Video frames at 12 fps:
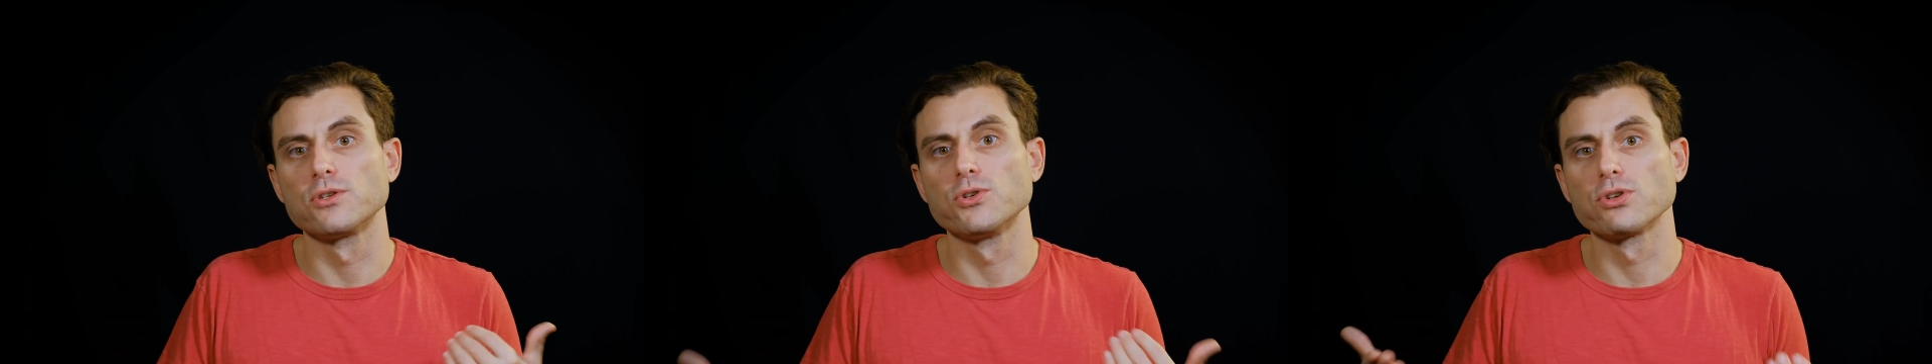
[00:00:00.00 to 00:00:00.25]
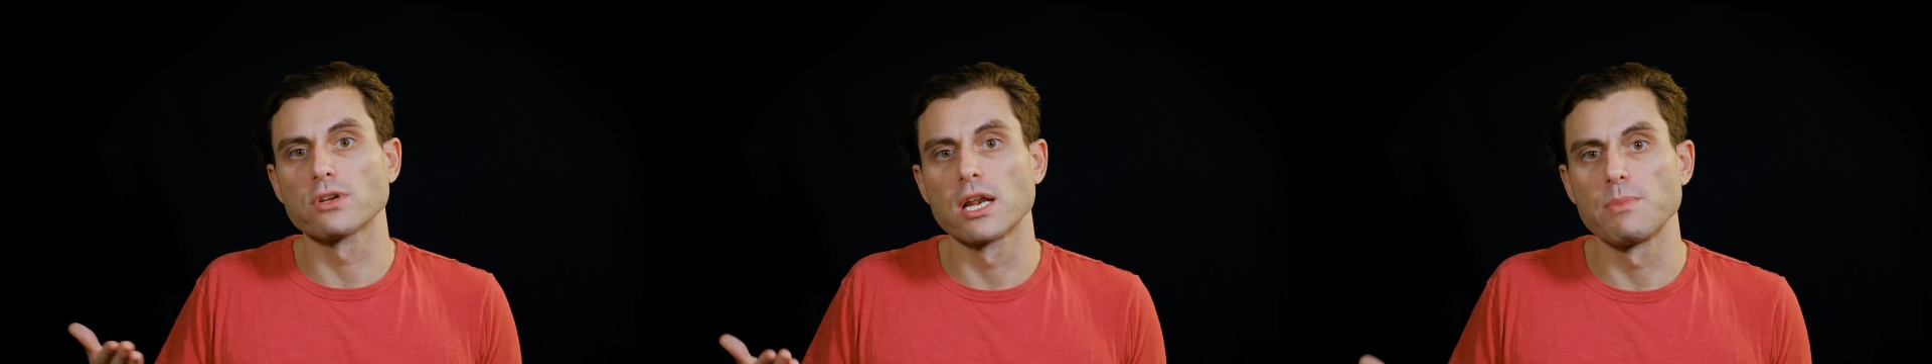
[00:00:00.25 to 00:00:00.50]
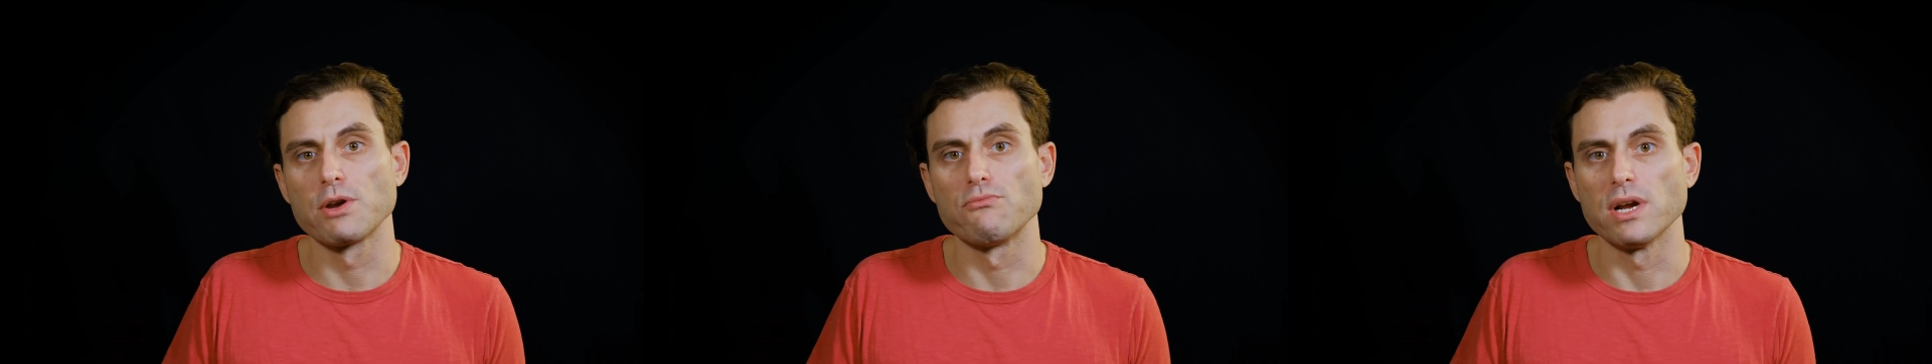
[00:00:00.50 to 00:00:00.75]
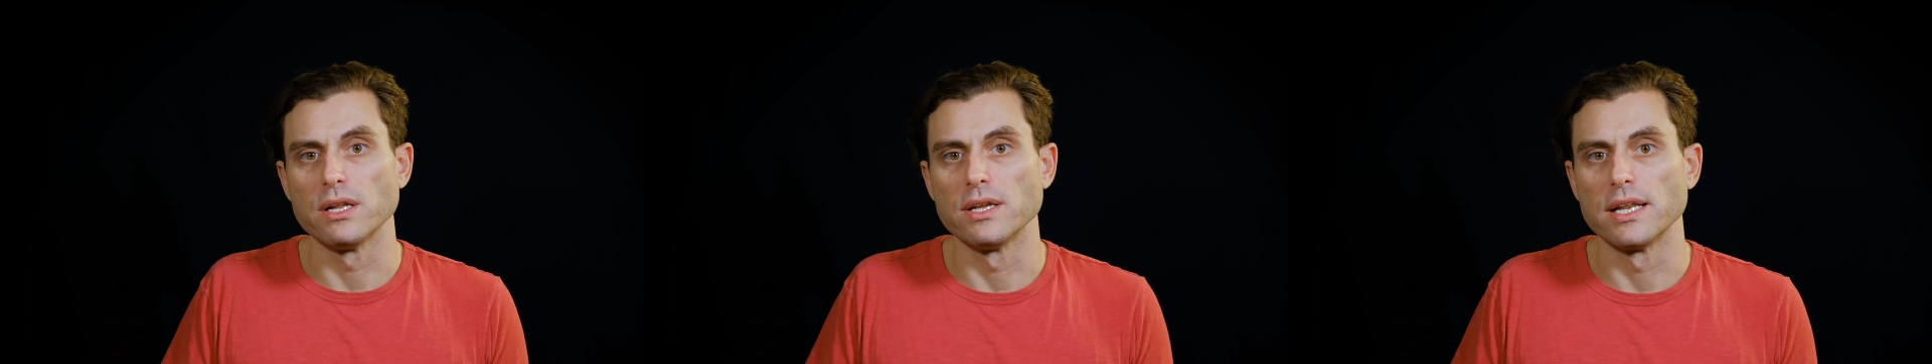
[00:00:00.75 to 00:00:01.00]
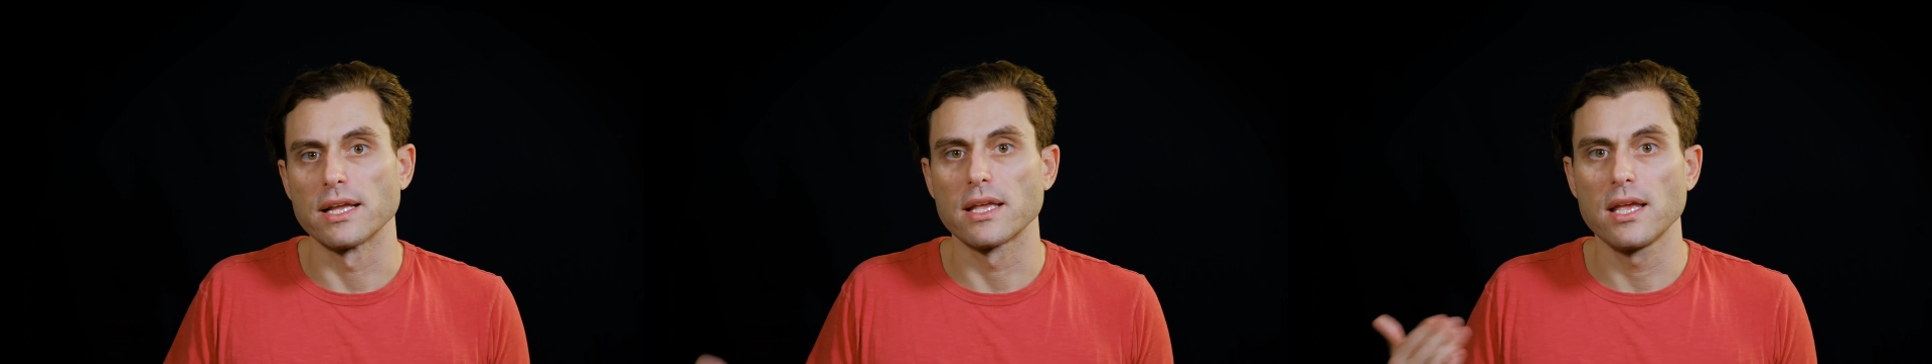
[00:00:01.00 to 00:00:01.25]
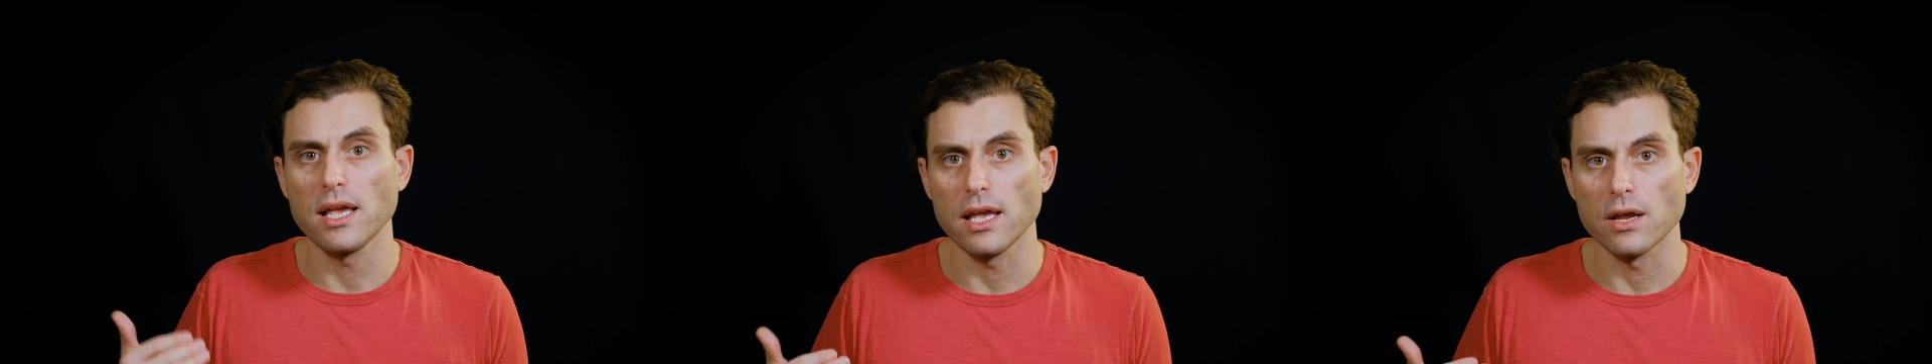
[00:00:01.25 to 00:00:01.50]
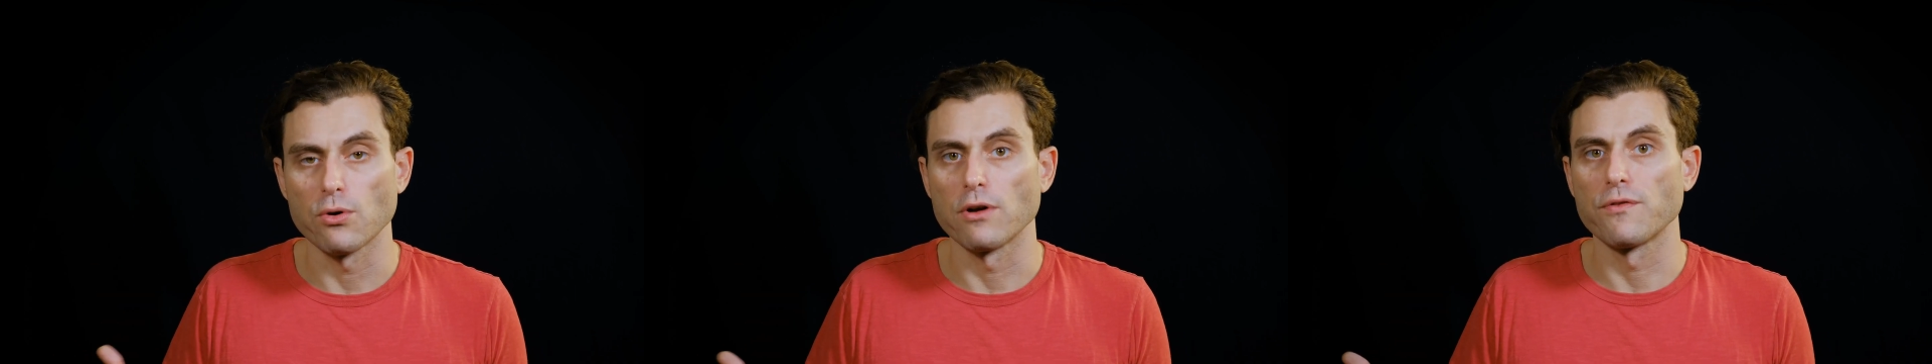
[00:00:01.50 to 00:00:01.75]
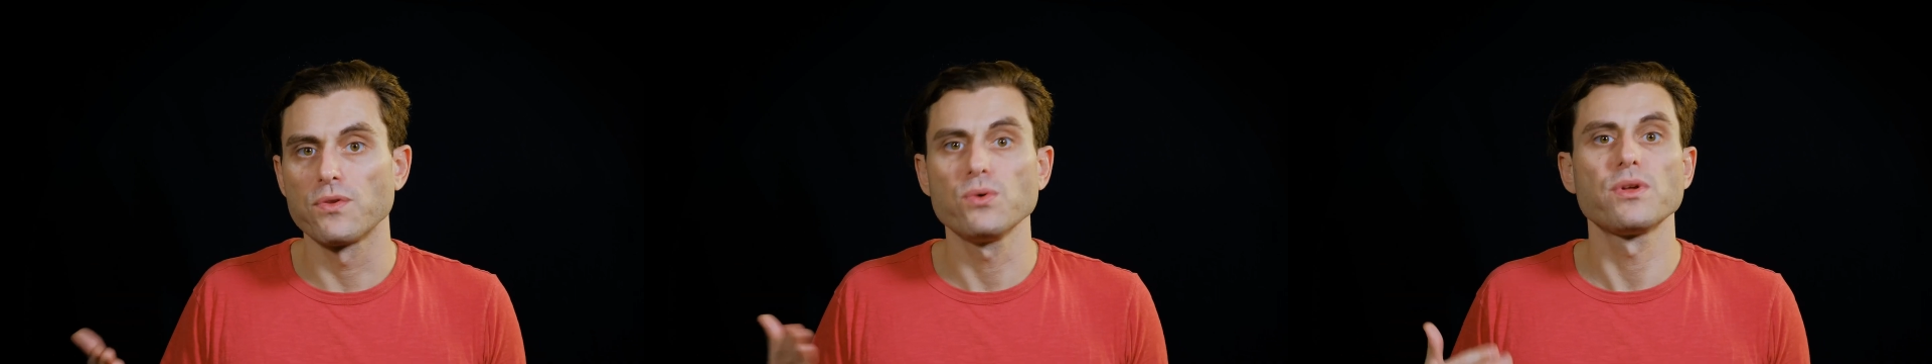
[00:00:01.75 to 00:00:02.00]
usually going to be written in a key or a
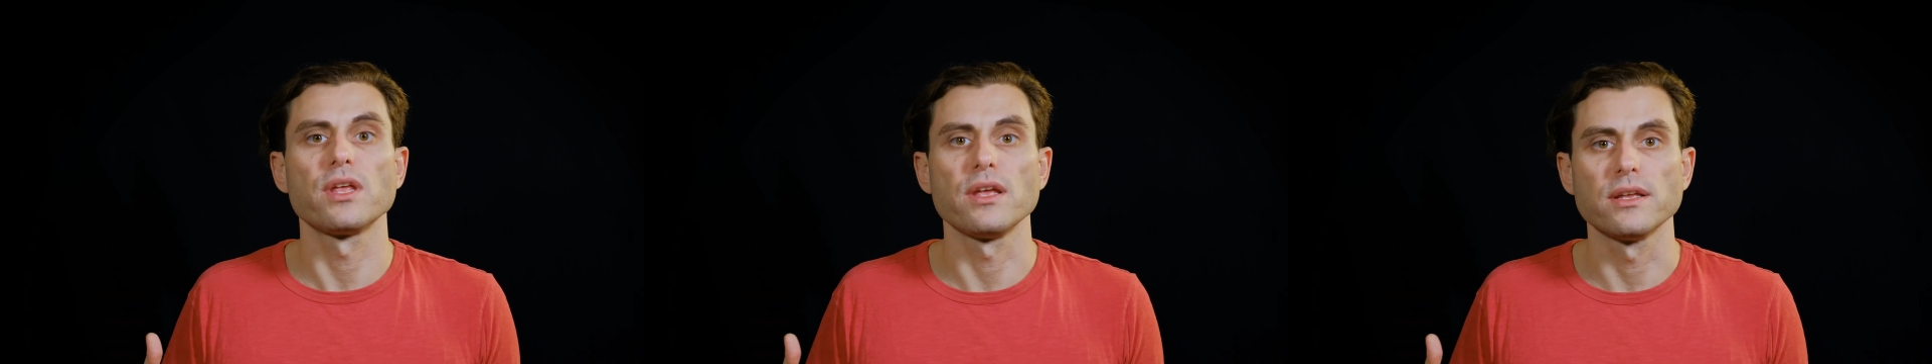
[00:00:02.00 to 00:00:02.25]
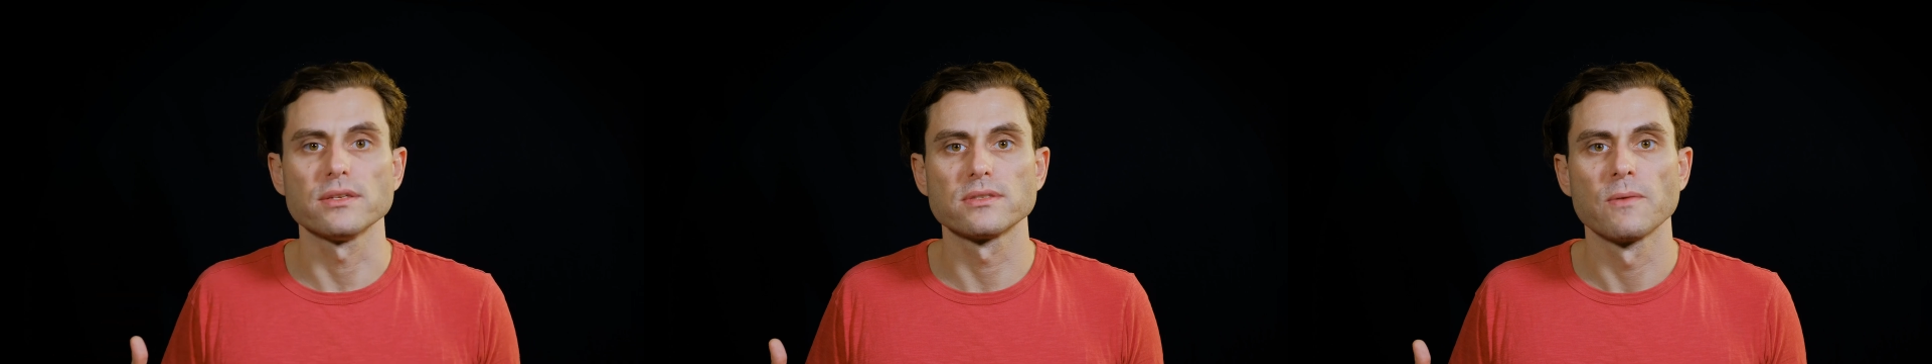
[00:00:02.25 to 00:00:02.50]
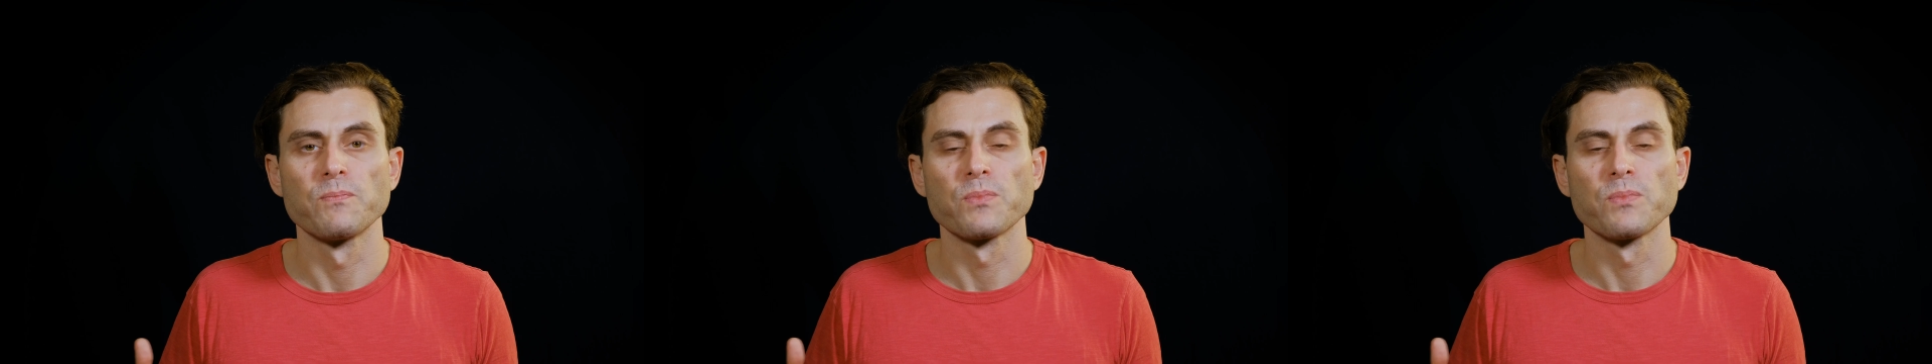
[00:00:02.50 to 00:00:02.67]
few keys.